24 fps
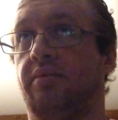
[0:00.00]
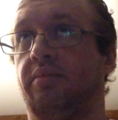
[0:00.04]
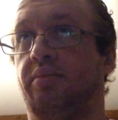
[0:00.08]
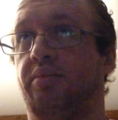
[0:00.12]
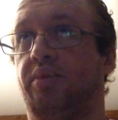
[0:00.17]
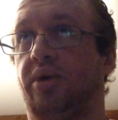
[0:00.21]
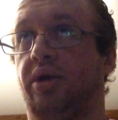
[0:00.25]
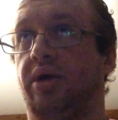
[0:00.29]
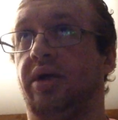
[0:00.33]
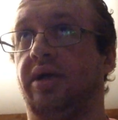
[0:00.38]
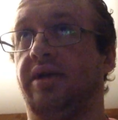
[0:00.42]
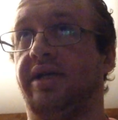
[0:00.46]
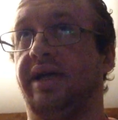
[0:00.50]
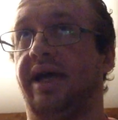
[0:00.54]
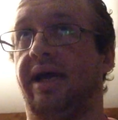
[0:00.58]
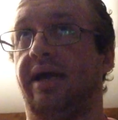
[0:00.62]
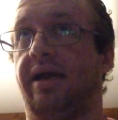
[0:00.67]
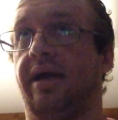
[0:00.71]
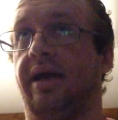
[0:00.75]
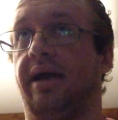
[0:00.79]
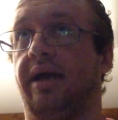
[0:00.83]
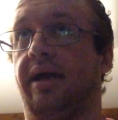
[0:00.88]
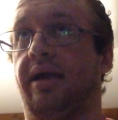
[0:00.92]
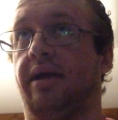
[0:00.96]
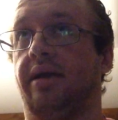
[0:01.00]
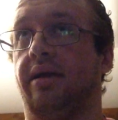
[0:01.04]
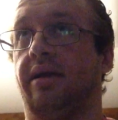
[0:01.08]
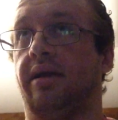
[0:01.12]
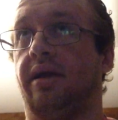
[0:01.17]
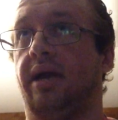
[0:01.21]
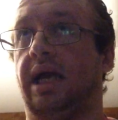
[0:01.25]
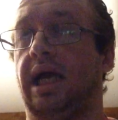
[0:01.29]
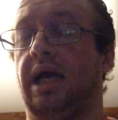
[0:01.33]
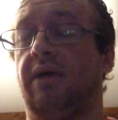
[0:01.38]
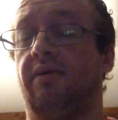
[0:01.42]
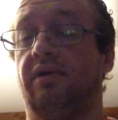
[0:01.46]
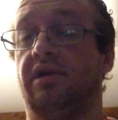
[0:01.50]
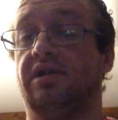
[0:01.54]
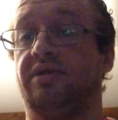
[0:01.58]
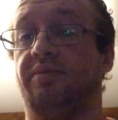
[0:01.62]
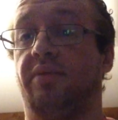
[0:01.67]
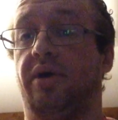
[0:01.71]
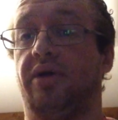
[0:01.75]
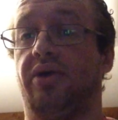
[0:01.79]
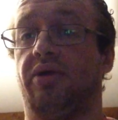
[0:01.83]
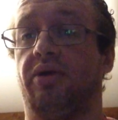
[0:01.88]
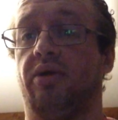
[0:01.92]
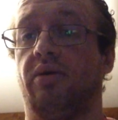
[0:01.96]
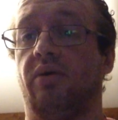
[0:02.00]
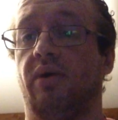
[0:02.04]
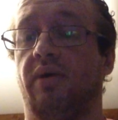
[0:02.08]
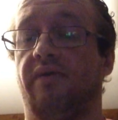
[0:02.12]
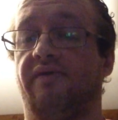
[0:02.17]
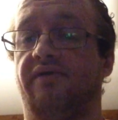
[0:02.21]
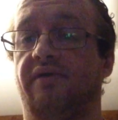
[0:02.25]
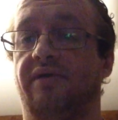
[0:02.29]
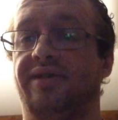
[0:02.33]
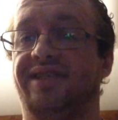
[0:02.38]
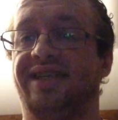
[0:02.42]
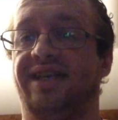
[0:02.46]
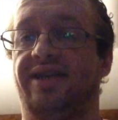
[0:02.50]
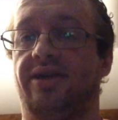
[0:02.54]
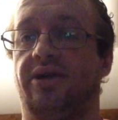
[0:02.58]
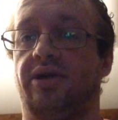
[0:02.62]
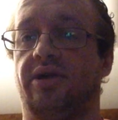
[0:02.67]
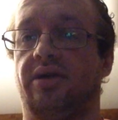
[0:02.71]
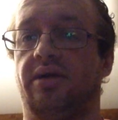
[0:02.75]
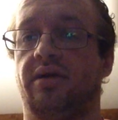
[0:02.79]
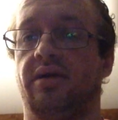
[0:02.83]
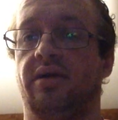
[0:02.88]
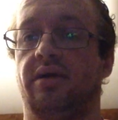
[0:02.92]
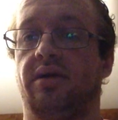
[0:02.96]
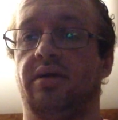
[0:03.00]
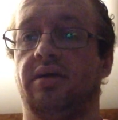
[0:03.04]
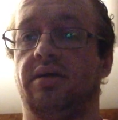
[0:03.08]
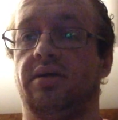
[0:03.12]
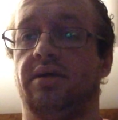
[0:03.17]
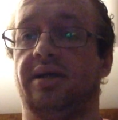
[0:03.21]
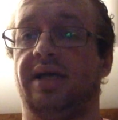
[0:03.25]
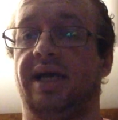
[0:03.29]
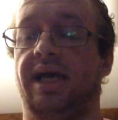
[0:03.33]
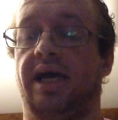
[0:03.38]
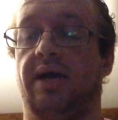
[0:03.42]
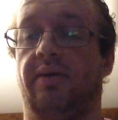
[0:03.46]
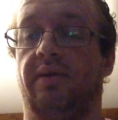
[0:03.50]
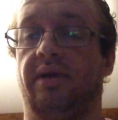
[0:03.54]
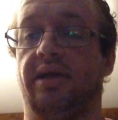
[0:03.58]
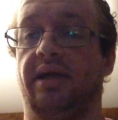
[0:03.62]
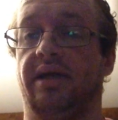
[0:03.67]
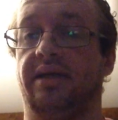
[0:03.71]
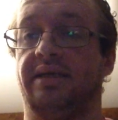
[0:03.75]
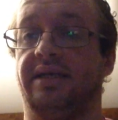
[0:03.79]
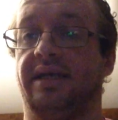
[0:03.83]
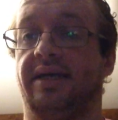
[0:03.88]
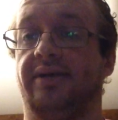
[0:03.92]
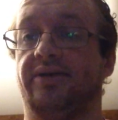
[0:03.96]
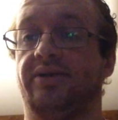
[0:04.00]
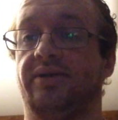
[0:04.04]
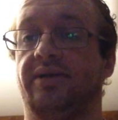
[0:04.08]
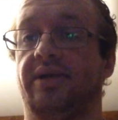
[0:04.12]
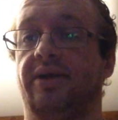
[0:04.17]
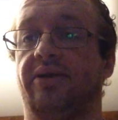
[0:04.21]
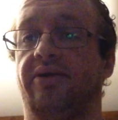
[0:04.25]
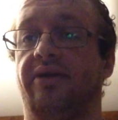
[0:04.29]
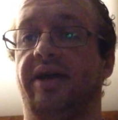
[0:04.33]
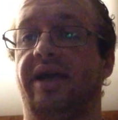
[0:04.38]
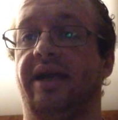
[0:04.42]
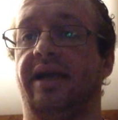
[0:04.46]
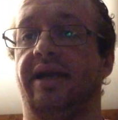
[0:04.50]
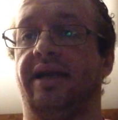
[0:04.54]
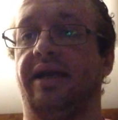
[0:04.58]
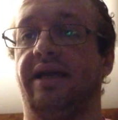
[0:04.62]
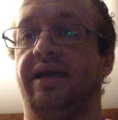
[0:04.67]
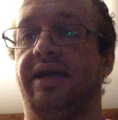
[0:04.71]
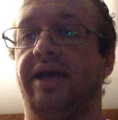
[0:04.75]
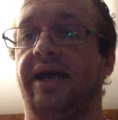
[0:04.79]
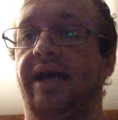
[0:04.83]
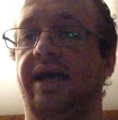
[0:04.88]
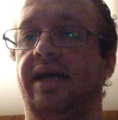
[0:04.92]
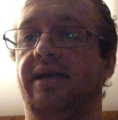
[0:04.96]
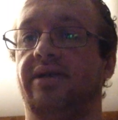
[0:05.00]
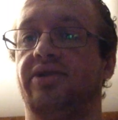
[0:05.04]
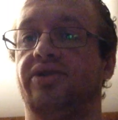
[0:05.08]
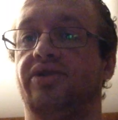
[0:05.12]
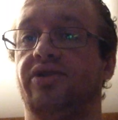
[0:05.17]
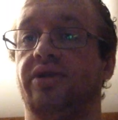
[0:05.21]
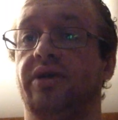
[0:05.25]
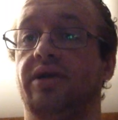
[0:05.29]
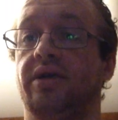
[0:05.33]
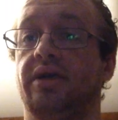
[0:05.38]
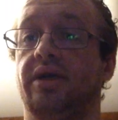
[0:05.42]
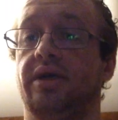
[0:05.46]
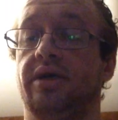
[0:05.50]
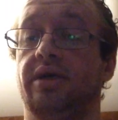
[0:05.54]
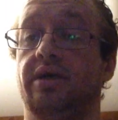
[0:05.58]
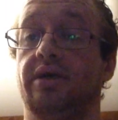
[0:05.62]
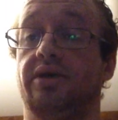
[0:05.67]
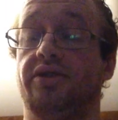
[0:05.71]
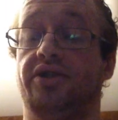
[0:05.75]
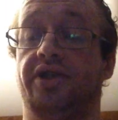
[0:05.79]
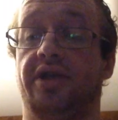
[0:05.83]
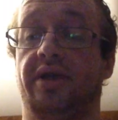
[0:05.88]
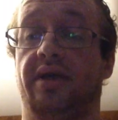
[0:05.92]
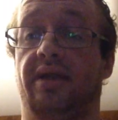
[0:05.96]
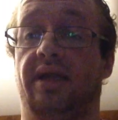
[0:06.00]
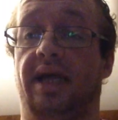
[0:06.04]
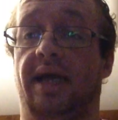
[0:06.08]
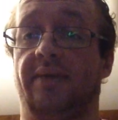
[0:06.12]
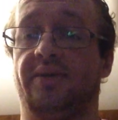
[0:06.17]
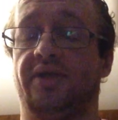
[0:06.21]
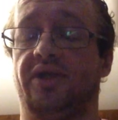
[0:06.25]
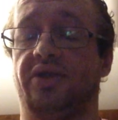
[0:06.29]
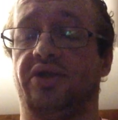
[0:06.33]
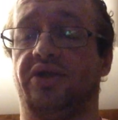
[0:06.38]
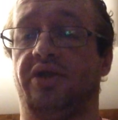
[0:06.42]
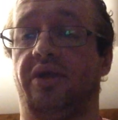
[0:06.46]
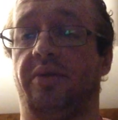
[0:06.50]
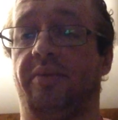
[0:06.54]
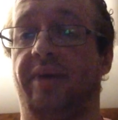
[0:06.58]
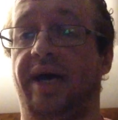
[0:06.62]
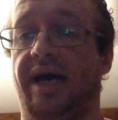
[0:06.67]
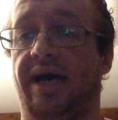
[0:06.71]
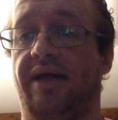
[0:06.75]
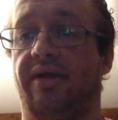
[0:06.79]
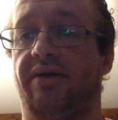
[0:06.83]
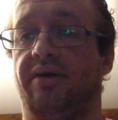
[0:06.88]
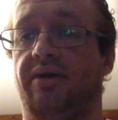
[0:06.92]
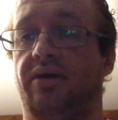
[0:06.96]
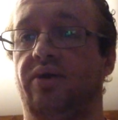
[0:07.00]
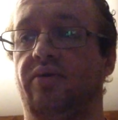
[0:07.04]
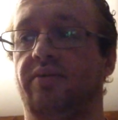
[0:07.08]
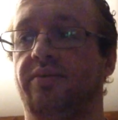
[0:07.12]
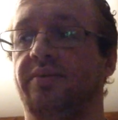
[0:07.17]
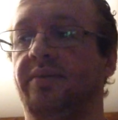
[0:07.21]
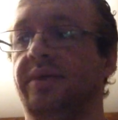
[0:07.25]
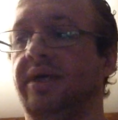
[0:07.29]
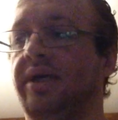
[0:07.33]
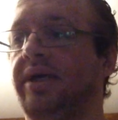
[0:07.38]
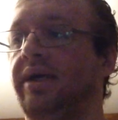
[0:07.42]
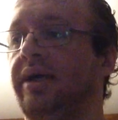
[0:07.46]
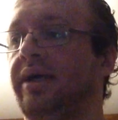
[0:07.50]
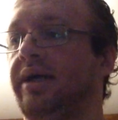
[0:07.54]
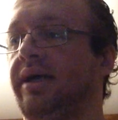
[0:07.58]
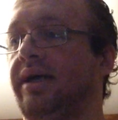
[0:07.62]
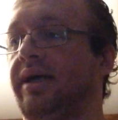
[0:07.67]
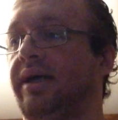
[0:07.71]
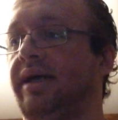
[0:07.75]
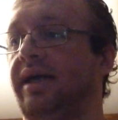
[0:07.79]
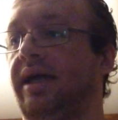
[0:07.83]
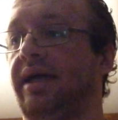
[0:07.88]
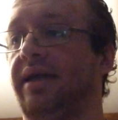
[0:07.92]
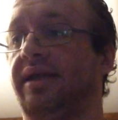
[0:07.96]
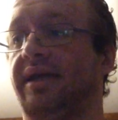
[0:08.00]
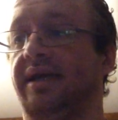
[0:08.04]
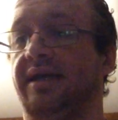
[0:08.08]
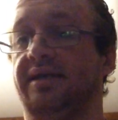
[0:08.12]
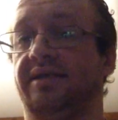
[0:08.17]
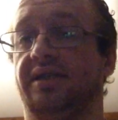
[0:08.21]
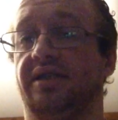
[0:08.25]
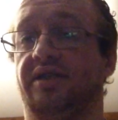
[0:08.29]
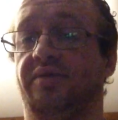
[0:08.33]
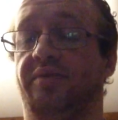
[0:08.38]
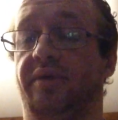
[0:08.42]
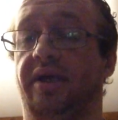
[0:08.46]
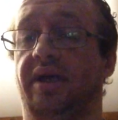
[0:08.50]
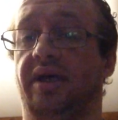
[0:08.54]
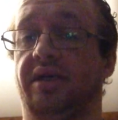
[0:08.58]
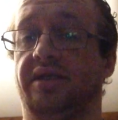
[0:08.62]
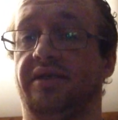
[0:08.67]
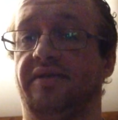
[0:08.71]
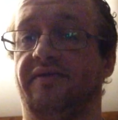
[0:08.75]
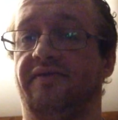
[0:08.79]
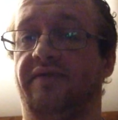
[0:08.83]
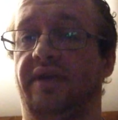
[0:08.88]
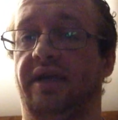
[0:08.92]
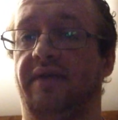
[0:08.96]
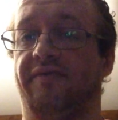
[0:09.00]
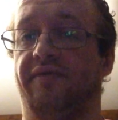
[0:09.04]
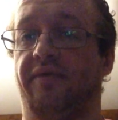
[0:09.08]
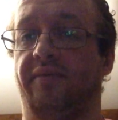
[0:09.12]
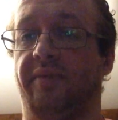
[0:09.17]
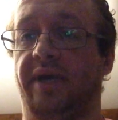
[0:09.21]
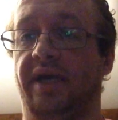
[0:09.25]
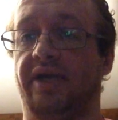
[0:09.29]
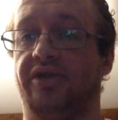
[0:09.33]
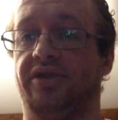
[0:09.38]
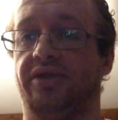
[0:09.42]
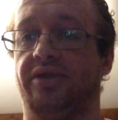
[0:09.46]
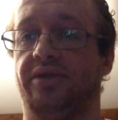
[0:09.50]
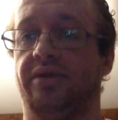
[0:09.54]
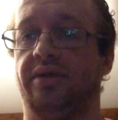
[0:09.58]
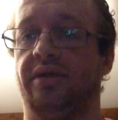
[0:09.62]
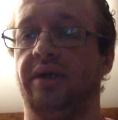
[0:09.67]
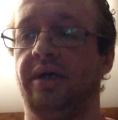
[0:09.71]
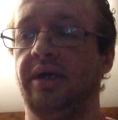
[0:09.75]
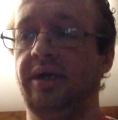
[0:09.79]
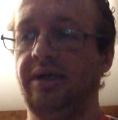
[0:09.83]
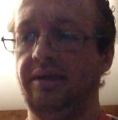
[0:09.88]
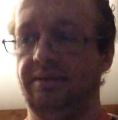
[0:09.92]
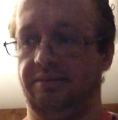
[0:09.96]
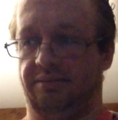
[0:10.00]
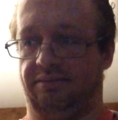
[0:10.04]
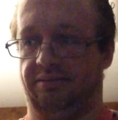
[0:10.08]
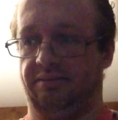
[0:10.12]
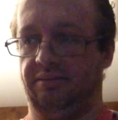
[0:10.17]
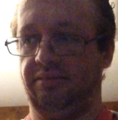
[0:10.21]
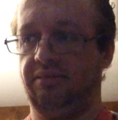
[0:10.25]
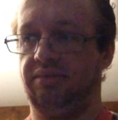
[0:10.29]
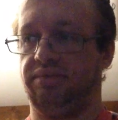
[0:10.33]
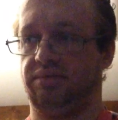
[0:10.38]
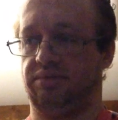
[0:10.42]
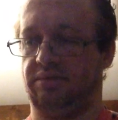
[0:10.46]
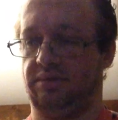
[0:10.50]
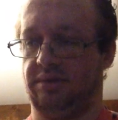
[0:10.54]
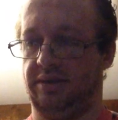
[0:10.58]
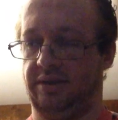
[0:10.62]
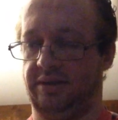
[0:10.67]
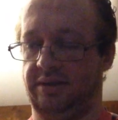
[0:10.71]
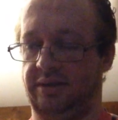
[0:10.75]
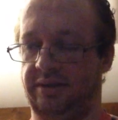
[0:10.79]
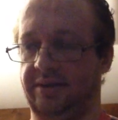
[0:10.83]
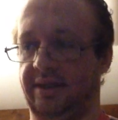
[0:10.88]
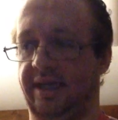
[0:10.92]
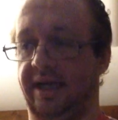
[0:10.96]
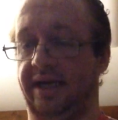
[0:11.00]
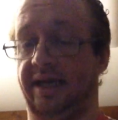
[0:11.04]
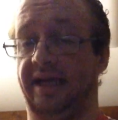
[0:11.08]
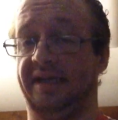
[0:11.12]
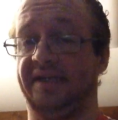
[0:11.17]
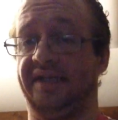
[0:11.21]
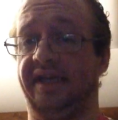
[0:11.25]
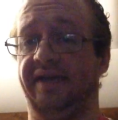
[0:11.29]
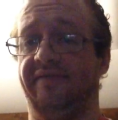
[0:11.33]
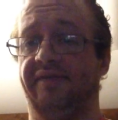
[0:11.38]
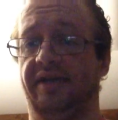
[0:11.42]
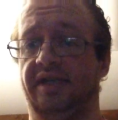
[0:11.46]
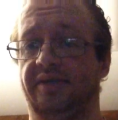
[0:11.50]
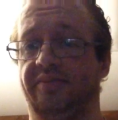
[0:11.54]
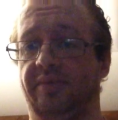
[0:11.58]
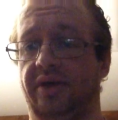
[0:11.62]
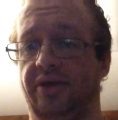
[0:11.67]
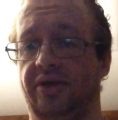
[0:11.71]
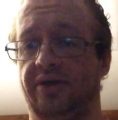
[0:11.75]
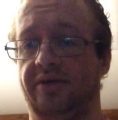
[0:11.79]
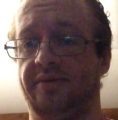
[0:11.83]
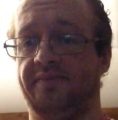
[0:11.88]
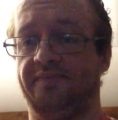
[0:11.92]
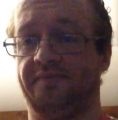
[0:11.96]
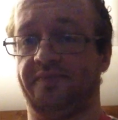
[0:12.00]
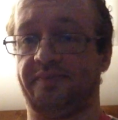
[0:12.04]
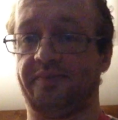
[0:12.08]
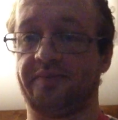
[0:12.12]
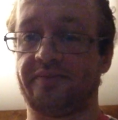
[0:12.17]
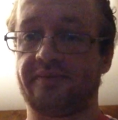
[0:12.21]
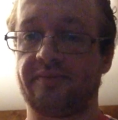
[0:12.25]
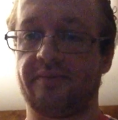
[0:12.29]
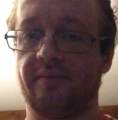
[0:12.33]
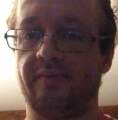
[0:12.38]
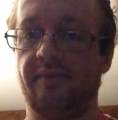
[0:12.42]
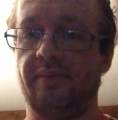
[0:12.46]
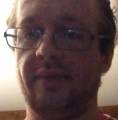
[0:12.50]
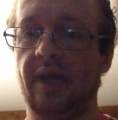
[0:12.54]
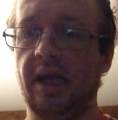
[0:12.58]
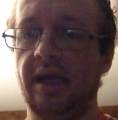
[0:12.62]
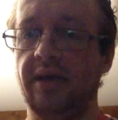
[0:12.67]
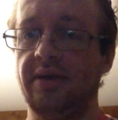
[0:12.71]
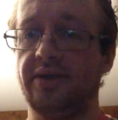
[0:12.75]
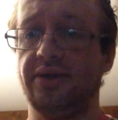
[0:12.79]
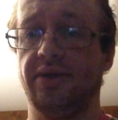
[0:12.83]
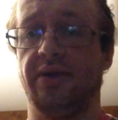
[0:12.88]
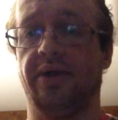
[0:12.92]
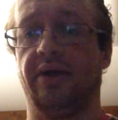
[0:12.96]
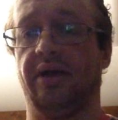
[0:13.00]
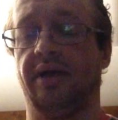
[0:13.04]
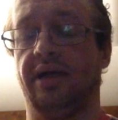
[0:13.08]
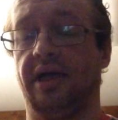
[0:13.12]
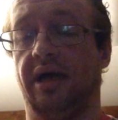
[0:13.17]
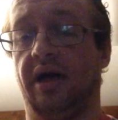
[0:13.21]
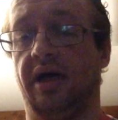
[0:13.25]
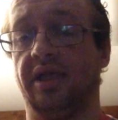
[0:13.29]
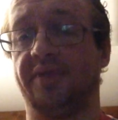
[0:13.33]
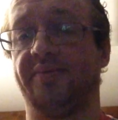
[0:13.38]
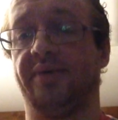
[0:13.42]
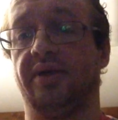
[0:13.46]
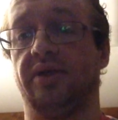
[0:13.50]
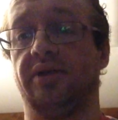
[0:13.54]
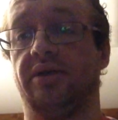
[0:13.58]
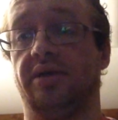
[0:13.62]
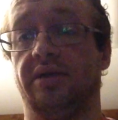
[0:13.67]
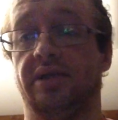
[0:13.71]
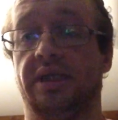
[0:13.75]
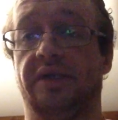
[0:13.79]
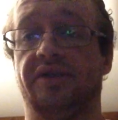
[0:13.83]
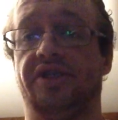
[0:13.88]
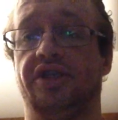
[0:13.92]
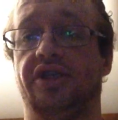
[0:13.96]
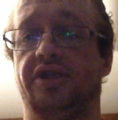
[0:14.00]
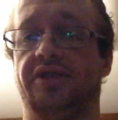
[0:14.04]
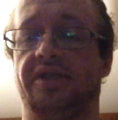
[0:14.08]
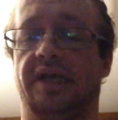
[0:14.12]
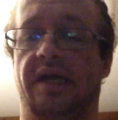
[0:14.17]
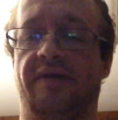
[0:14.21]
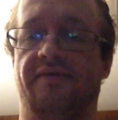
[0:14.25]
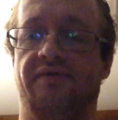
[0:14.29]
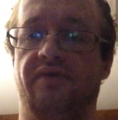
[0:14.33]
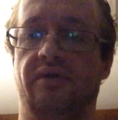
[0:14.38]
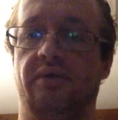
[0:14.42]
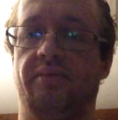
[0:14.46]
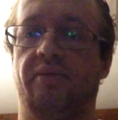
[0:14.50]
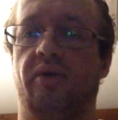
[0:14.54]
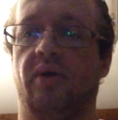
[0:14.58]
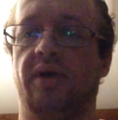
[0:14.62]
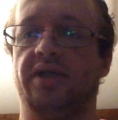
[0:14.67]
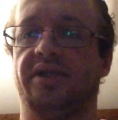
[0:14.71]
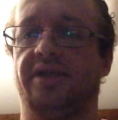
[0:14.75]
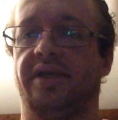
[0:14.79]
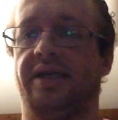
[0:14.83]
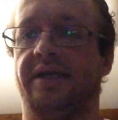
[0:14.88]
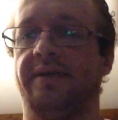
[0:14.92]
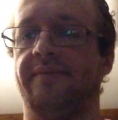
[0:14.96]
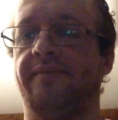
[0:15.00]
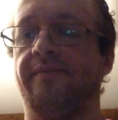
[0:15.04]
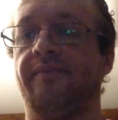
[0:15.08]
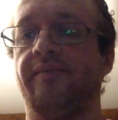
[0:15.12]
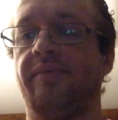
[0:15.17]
Bernadette and Howard's mother go out for dinner. Howard then tells her that they're getting engaged. She collapses in the bathroom. He thinks it's because of the information that he's given his mother. So they're in the hospital. Turns out she just had food poisoning.